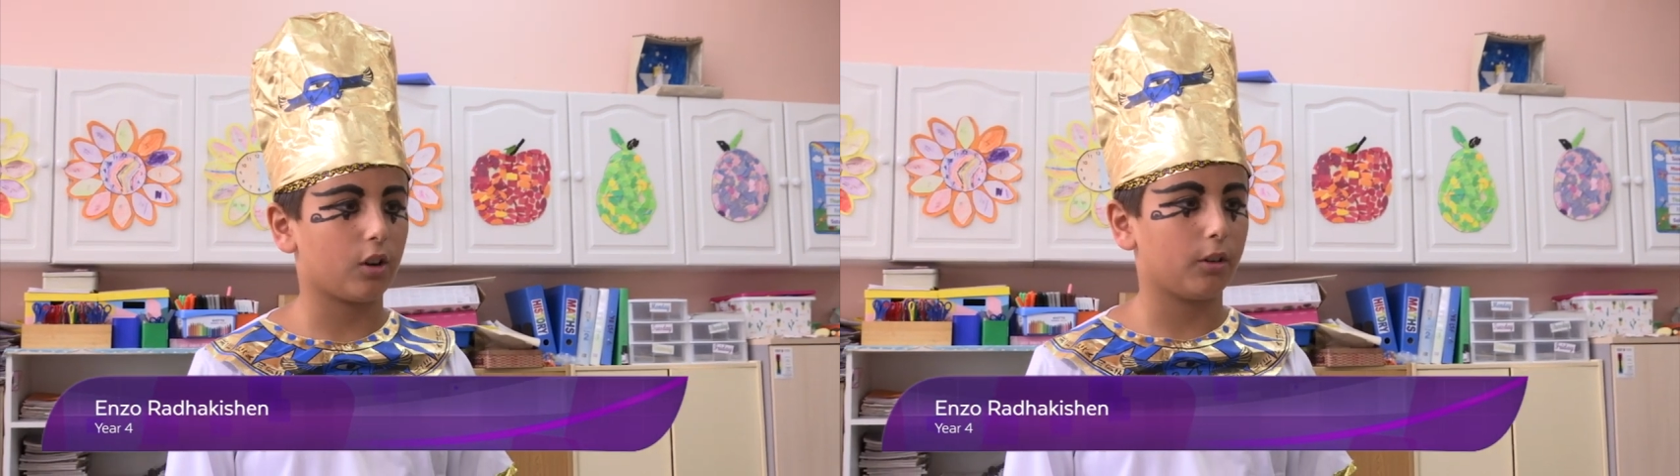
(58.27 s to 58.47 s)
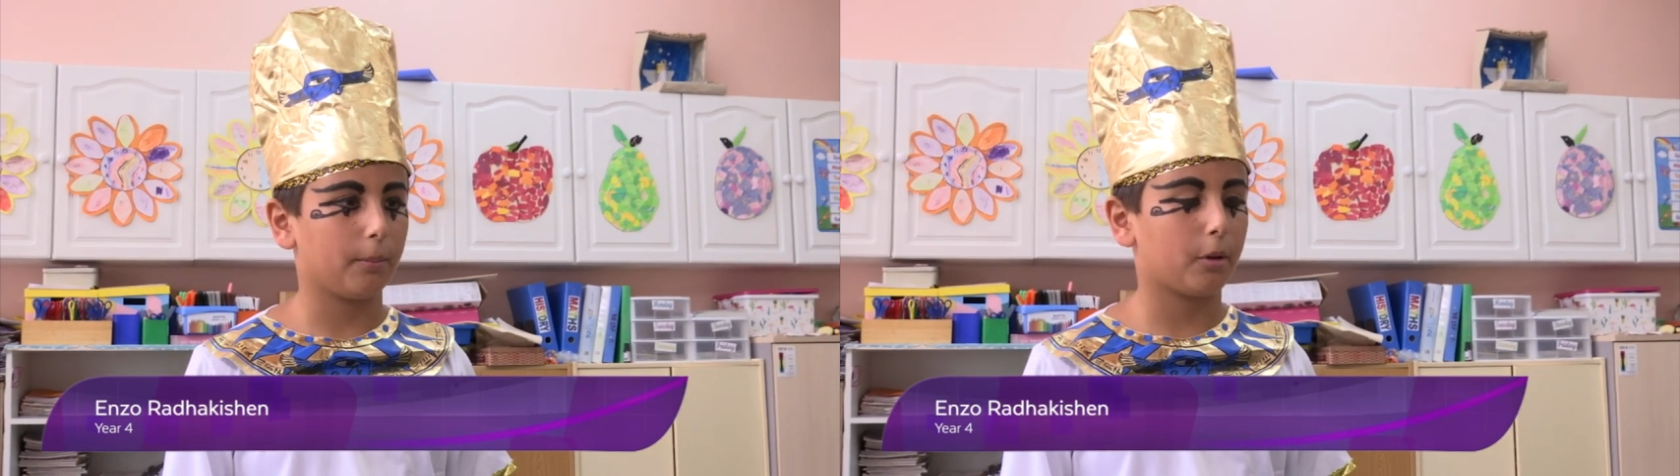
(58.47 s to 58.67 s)

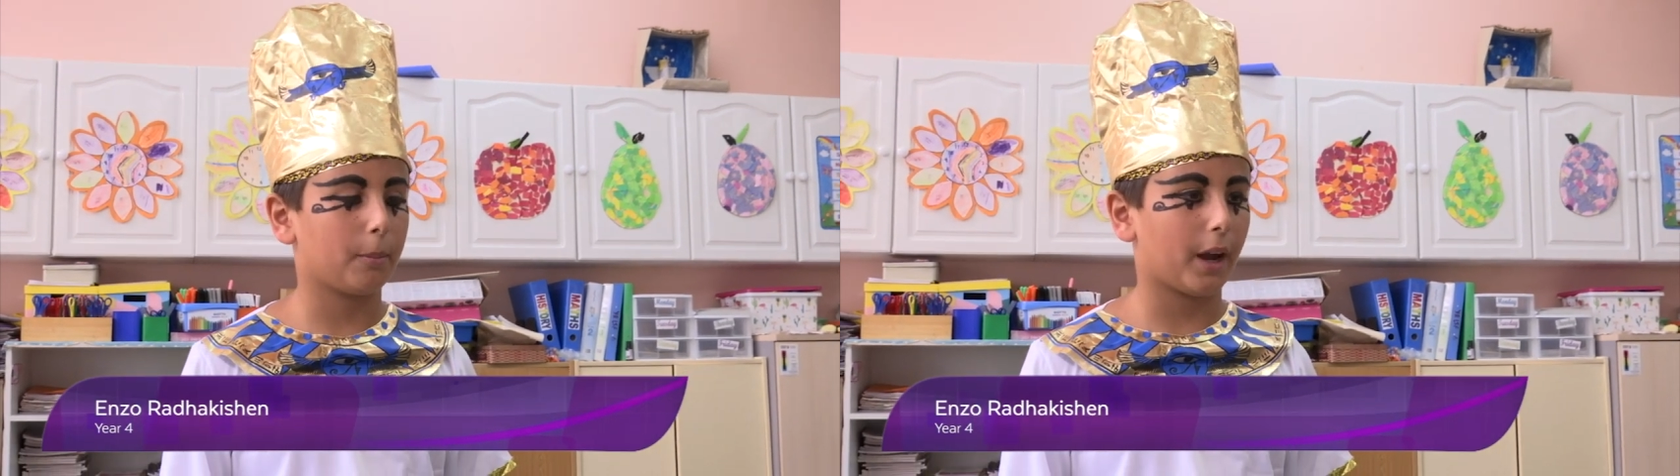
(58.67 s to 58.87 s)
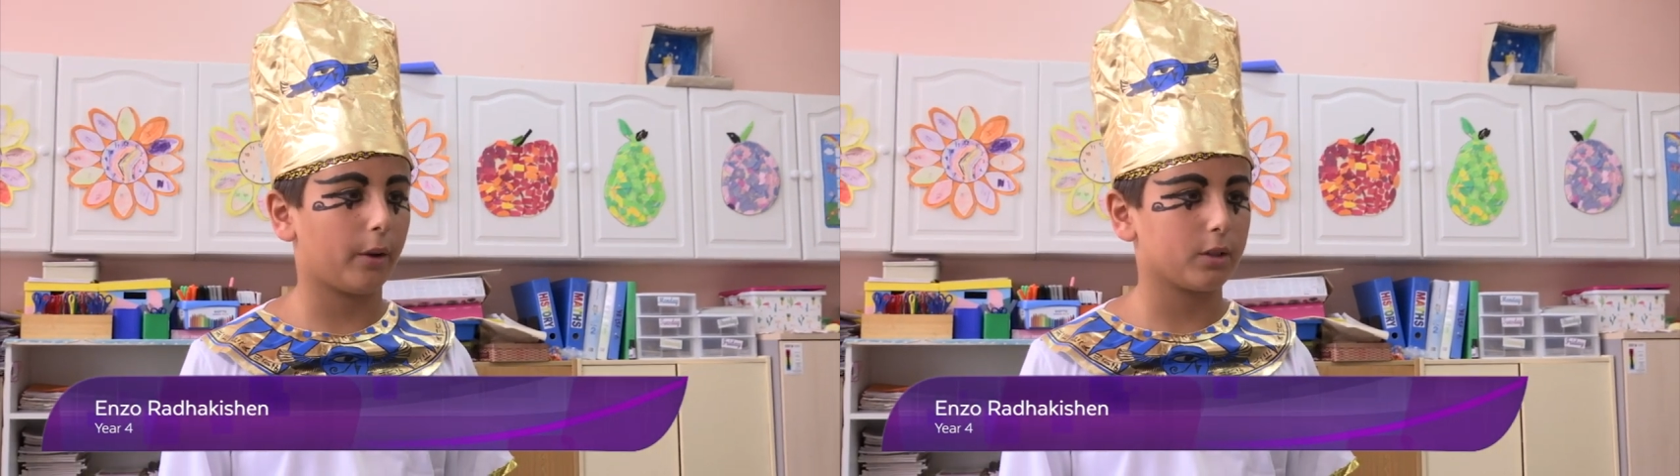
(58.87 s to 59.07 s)
on
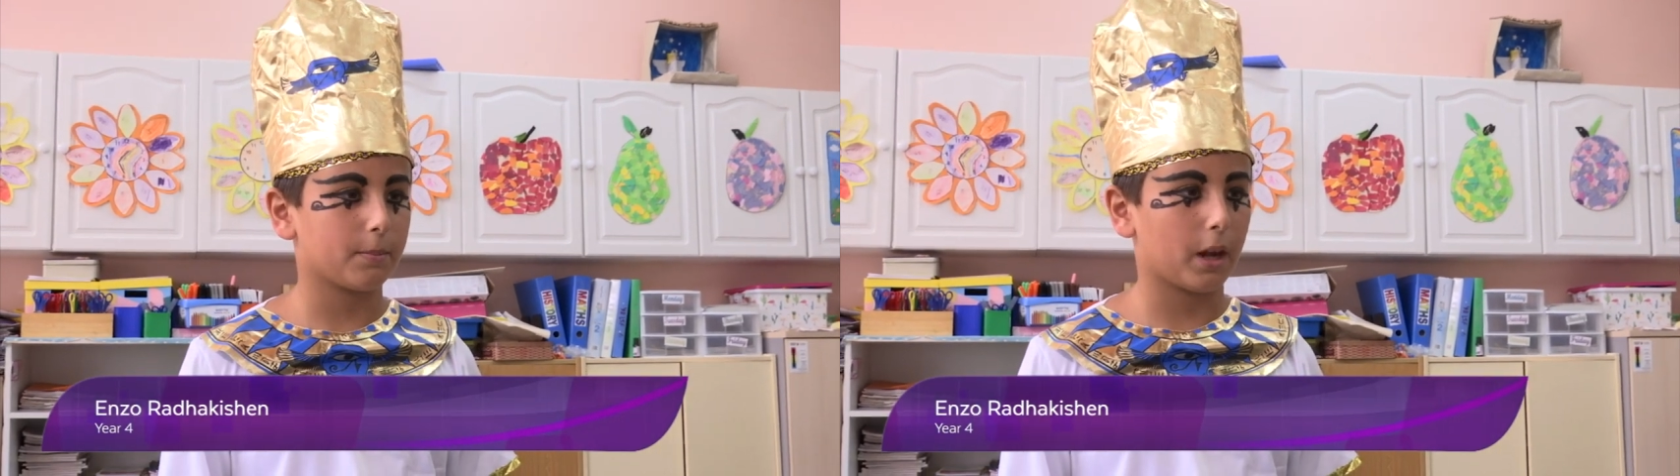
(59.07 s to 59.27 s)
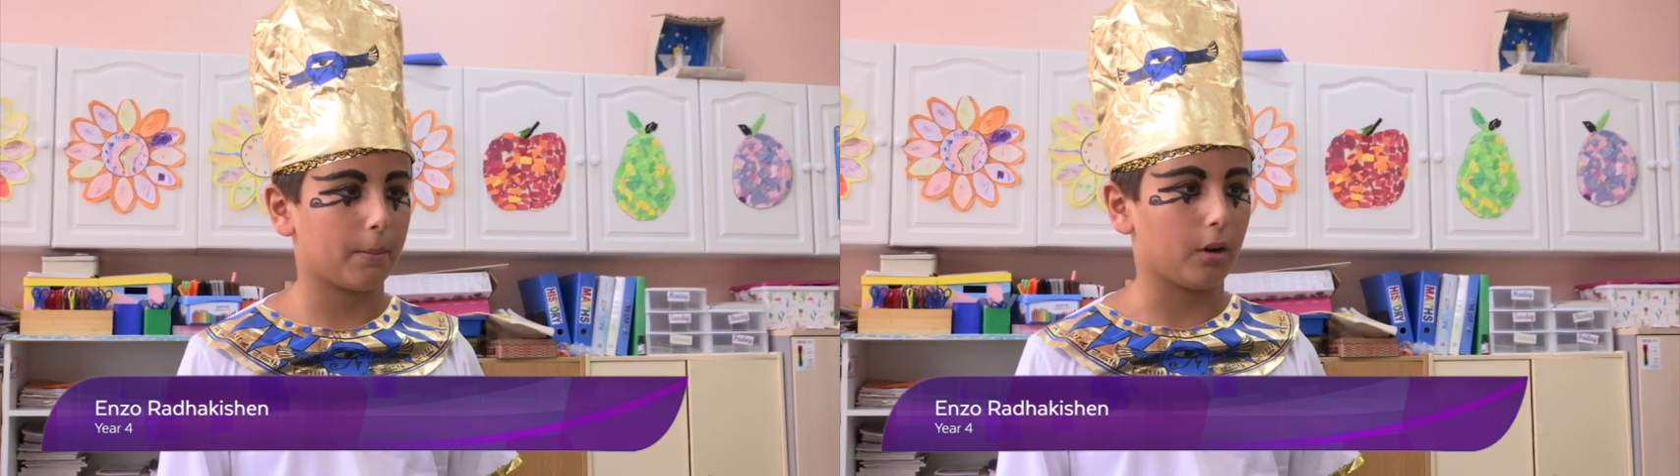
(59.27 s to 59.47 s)
papyrus
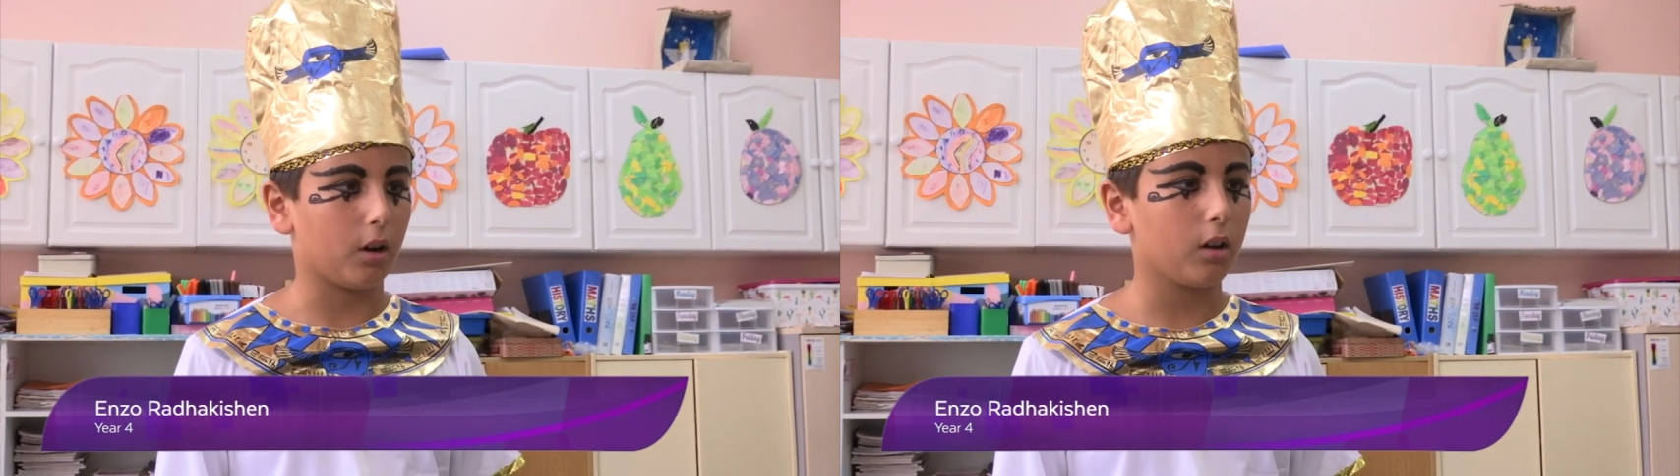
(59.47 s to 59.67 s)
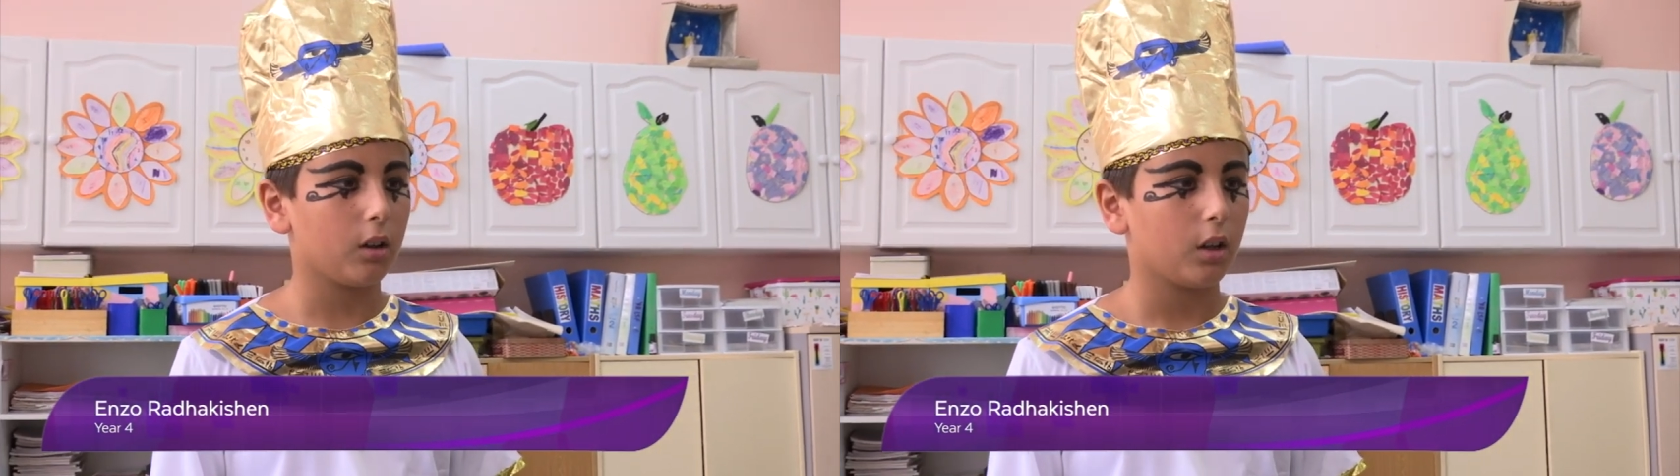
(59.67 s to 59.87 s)
paper.